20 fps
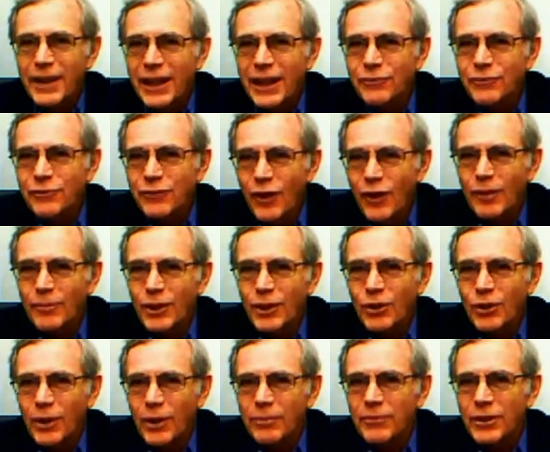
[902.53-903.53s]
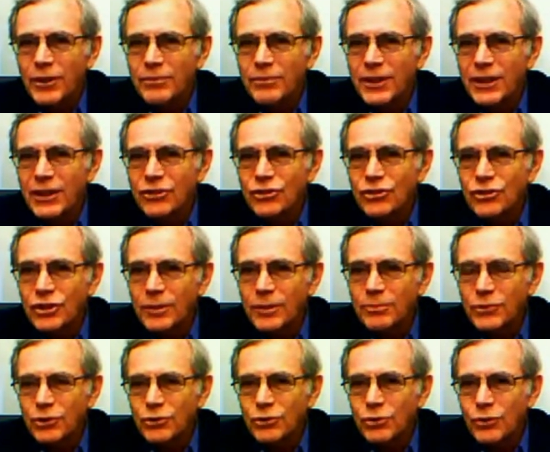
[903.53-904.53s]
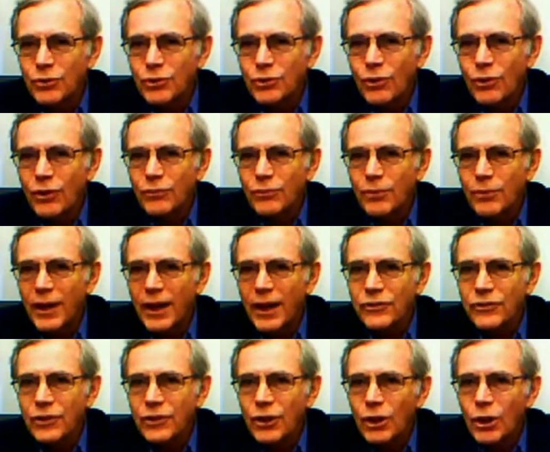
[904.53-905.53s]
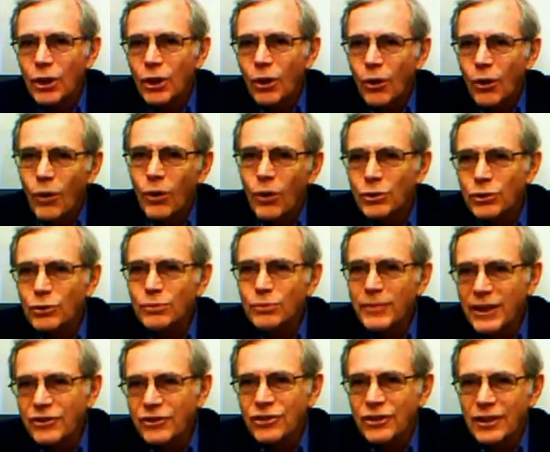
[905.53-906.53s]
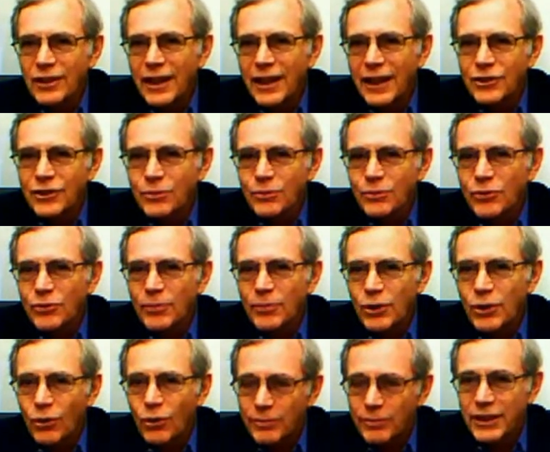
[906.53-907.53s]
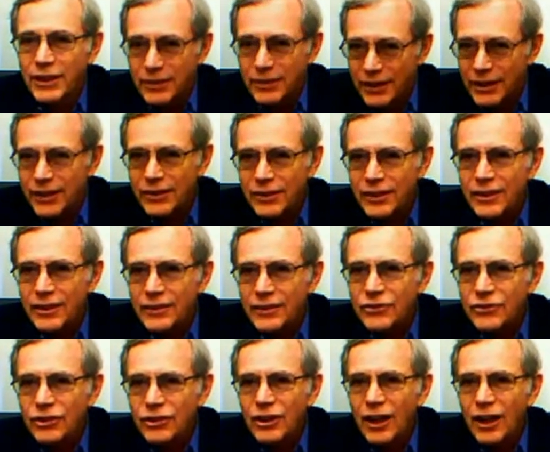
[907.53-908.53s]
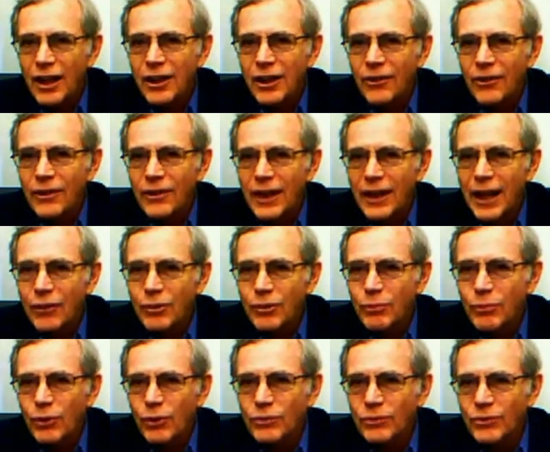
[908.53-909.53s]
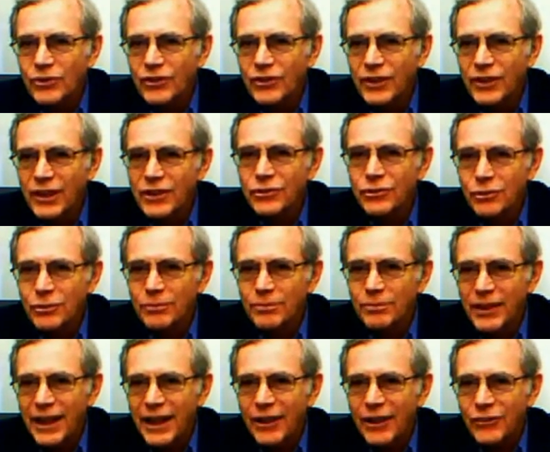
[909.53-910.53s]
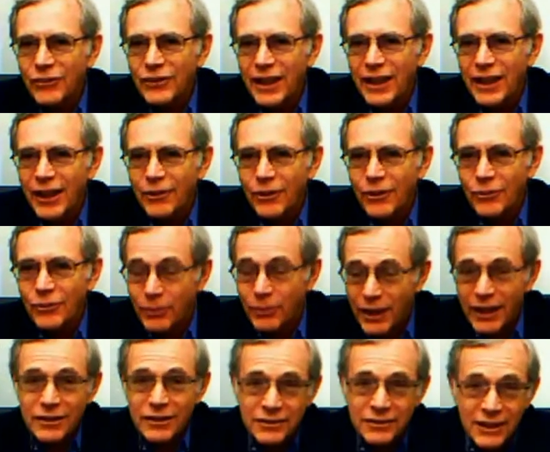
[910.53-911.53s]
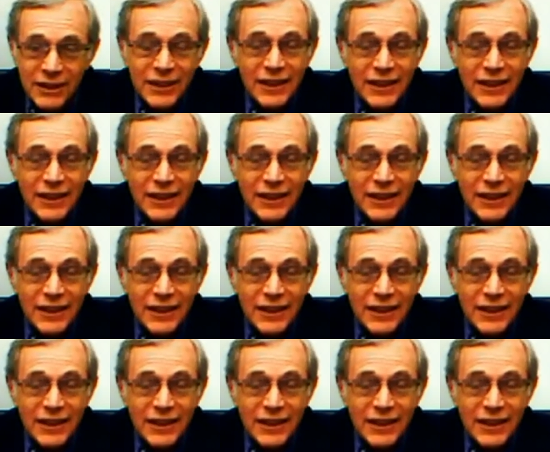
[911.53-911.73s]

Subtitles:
farm equipment being shipped to the Northwest. All you mentioned in a lecture was McCormick in Chicago. How important was Eastern plows and harrows? Well,